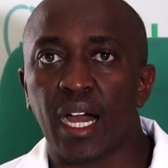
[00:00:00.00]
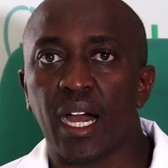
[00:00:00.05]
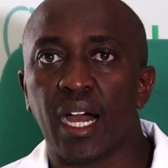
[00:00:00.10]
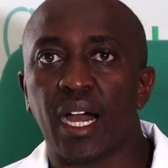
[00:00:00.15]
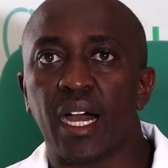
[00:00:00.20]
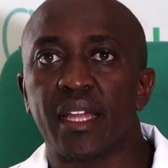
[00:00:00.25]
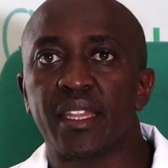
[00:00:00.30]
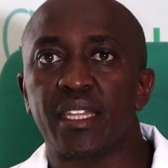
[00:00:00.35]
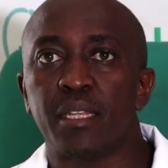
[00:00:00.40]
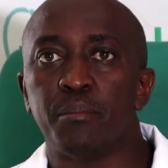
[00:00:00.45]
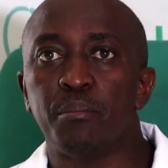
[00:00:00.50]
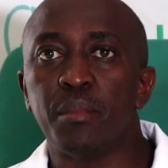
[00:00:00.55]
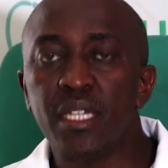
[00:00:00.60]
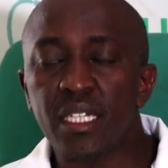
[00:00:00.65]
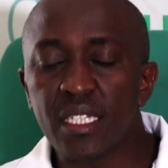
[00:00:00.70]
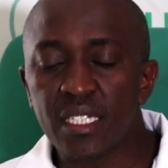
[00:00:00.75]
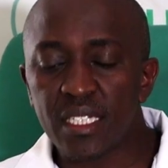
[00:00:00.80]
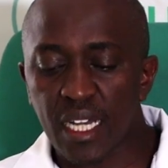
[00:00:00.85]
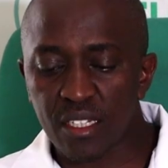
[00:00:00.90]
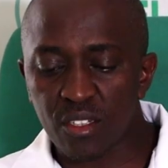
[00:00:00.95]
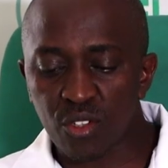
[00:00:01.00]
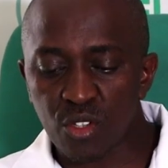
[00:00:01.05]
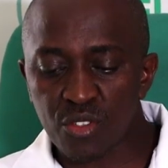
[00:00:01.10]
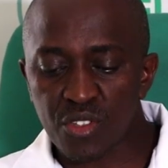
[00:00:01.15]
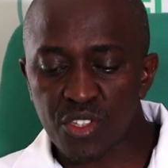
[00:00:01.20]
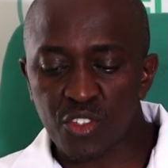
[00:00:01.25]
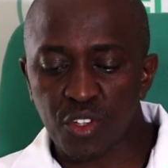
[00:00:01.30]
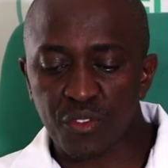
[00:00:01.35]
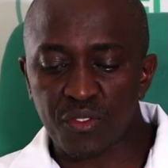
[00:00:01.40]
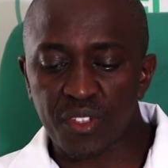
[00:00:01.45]
The main
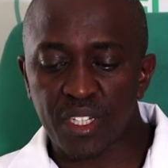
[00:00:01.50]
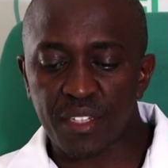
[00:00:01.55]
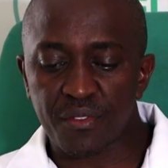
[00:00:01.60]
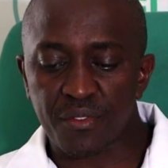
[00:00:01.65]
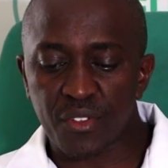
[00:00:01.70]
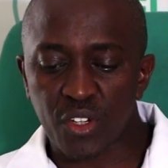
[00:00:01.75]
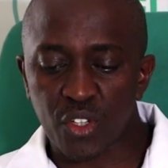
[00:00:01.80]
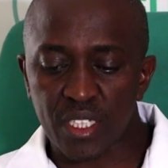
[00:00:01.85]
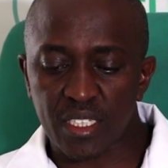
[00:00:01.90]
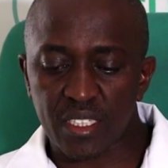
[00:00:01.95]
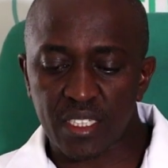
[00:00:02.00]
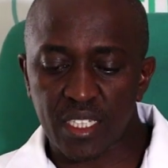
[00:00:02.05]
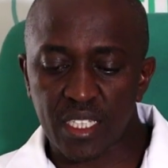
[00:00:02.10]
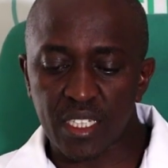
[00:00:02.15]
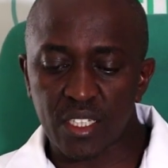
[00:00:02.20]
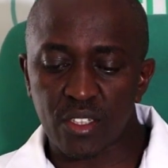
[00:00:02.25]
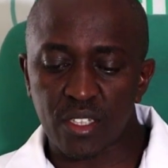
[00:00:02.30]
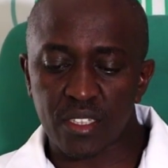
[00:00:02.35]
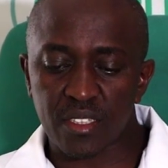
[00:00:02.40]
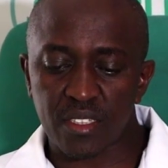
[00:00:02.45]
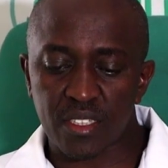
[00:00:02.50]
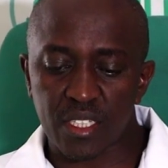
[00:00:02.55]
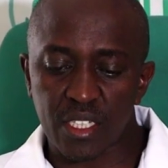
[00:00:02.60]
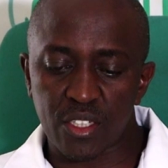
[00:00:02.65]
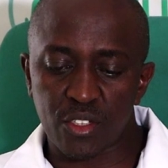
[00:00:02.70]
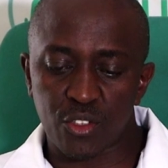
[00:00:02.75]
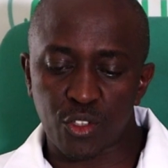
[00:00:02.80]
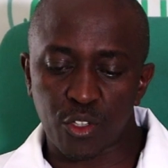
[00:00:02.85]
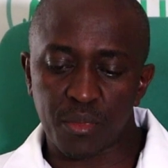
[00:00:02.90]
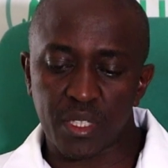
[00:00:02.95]
diagnosis of nephrotic
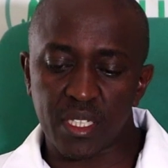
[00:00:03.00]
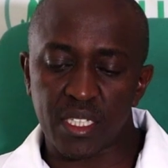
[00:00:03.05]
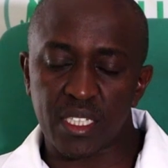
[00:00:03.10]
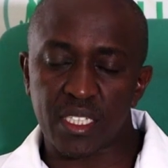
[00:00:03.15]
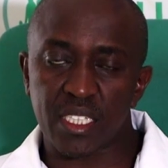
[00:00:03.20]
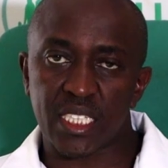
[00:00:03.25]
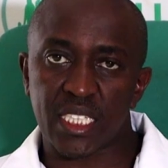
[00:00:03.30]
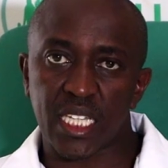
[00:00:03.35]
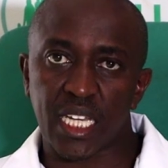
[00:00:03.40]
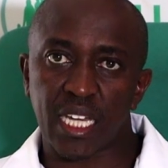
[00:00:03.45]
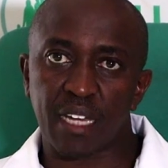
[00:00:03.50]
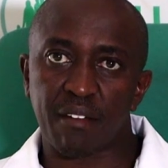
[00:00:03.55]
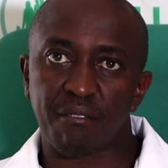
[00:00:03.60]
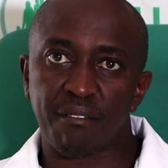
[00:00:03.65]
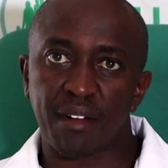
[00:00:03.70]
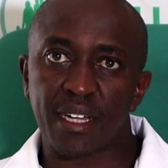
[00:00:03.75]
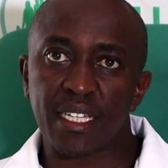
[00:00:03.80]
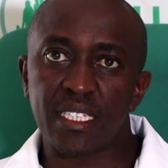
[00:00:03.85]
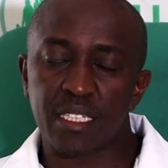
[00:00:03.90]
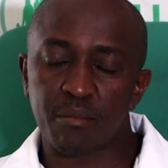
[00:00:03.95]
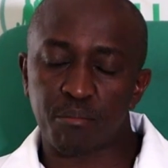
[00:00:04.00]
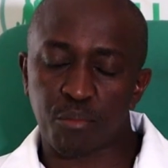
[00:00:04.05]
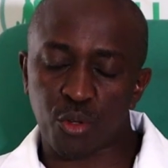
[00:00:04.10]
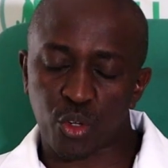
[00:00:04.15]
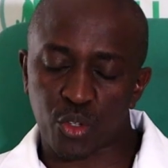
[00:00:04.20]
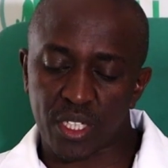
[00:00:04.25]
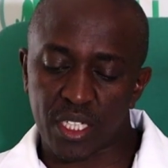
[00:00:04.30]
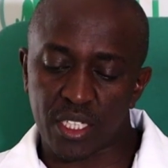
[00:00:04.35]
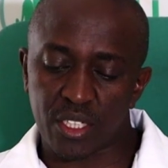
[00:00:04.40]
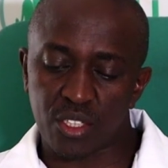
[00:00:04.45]
syndrome is finding
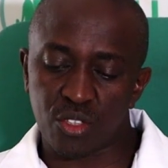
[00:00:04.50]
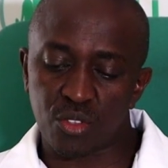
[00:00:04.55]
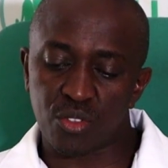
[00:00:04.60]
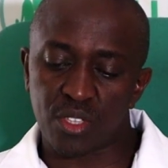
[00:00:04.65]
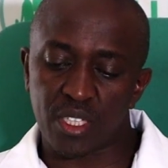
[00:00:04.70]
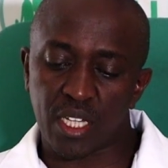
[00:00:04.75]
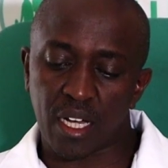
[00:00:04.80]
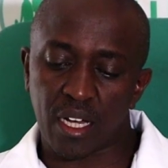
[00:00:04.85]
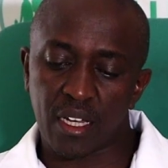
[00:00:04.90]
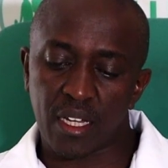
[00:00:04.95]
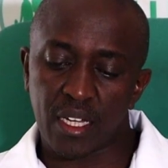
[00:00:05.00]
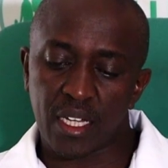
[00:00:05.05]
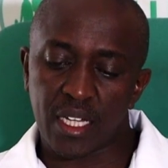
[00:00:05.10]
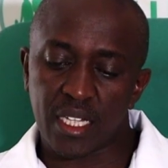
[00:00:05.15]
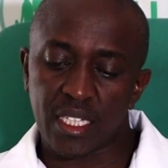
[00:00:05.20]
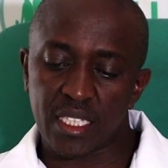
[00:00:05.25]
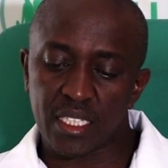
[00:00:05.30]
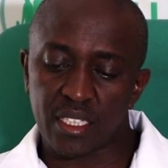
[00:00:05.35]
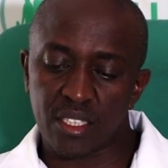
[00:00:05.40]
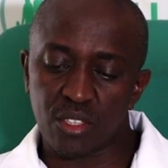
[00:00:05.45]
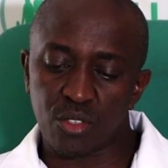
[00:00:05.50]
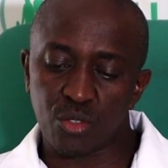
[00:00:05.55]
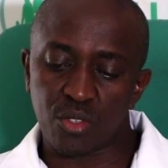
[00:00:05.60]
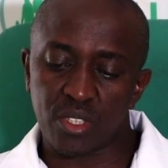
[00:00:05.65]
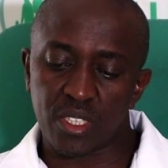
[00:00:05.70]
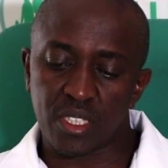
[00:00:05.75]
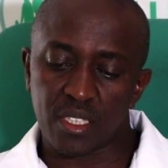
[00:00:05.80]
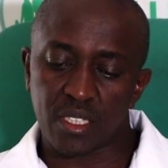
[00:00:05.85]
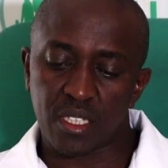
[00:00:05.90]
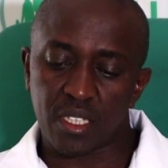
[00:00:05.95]
proteinuria in
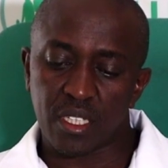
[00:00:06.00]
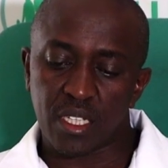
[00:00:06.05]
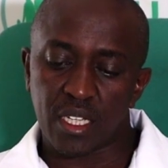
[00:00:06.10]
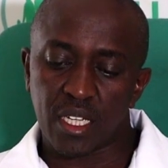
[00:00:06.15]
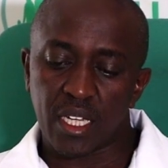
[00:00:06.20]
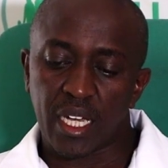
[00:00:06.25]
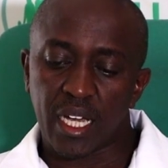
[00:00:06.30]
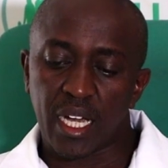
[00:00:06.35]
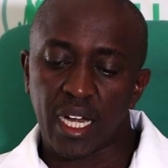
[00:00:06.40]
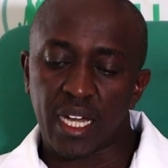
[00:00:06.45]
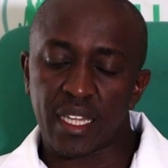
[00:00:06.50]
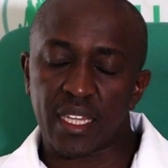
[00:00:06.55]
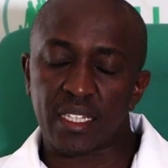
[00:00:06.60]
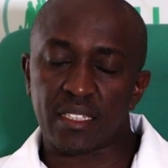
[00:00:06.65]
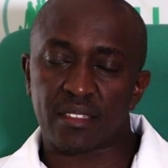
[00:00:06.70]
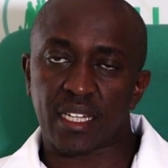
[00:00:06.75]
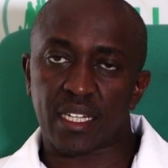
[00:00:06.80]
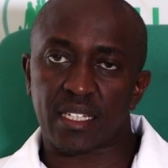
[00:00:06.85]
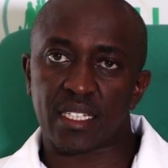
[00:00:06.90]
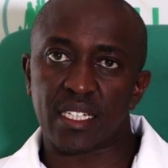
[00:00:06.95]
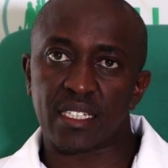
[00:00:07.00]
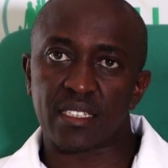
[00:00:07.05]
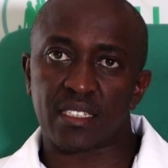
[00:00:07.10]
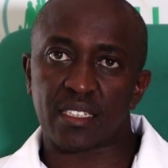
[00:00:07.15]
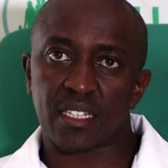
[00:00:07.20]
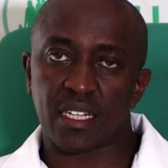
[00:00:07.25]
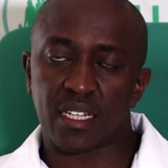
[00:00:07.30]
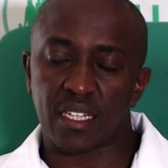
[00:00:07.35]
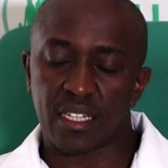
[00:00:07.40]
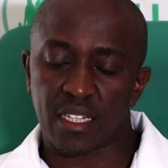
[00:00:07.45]
urine. There is a
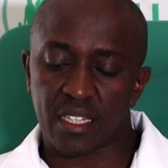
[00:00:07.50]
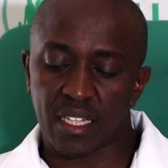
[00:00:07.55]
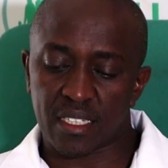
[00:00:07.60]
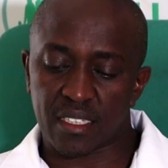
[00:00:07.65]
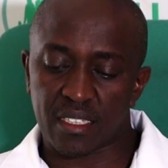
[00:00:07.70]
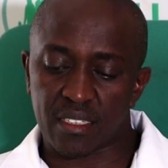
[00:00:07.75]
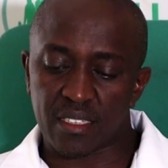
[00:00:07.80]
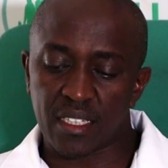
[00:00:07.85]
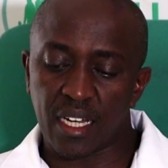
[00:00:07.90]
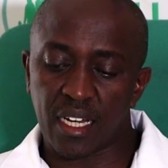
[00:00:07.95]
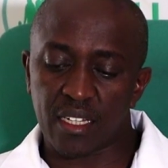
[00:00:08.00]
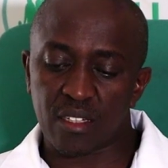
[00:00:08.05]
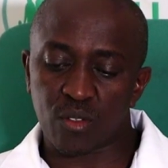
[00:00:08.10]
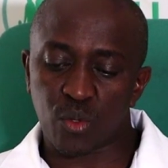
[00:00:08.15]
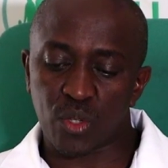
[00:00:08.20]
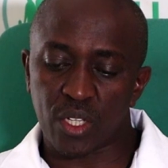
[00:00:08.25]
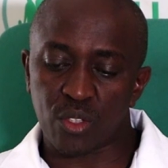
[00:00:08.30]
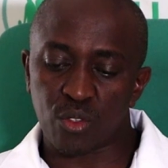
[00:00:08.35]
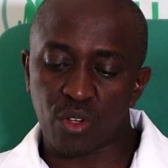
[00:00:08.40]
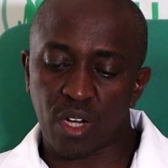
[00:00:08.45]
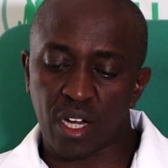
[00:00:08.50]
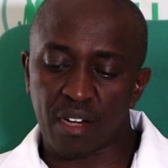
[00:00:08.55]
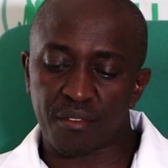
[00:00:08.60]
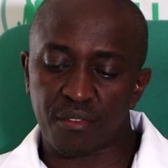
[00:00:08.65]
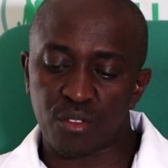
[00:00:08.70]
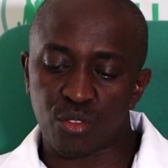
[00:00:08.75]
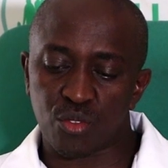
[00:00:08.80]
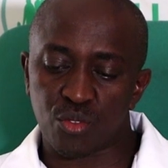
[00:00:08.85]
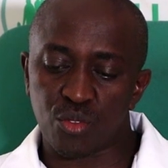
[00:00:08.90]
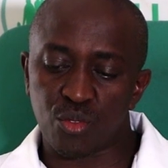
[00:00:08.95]
test that is done where you
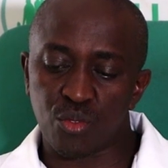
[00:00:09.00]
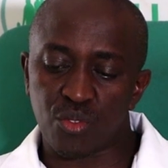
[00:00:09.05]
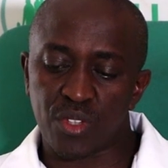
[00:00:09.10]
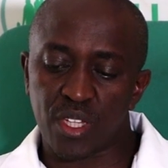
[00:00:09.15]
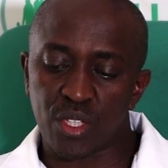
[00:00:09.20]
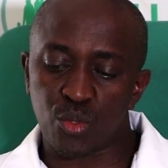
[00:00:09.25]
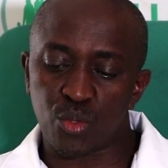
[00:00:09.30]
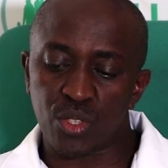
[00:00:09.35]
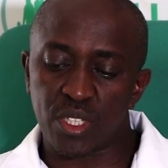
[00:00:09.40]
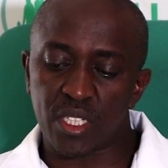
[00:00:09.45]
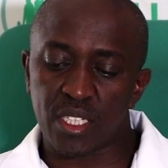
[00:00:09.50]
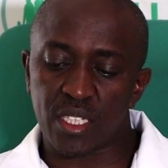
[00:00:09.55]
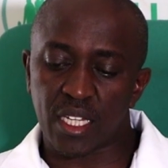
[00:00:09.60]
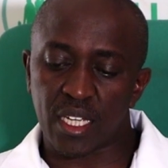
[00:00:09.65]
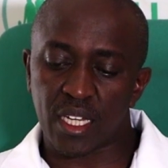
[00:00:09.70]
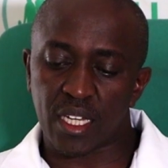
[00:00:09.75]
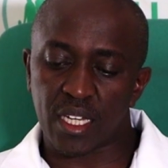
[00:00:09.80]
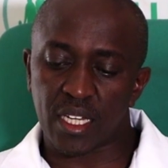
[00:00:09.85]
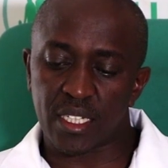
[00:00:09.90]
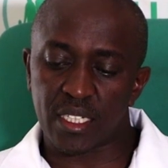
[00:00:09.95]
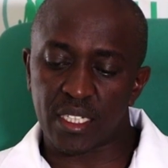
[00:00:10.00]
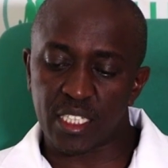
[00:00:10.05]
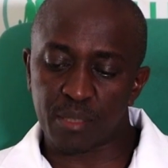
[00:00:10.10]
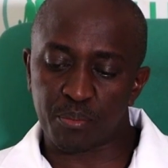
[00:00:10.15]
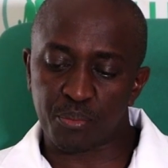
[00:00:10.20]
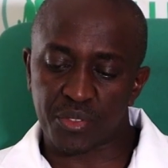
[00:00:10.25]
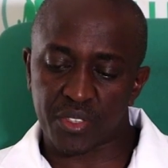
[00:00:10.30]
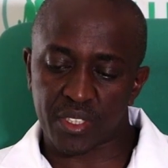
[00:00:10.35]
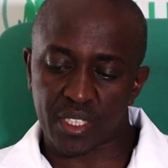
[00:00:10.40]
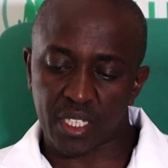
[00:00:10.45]
do the urine
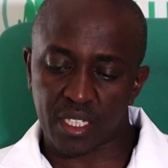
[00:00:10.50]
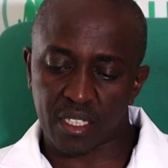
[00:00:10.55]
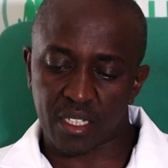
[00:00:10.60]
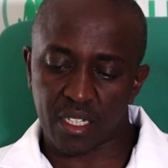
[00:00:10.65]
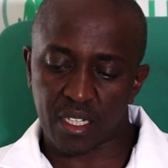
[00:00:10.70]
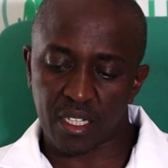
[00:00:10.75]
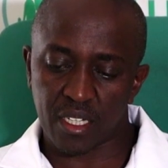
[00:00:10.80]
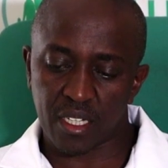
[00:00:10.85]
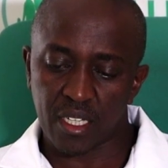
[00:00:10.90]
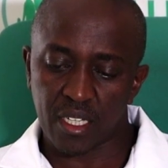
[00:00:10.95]
dipstick.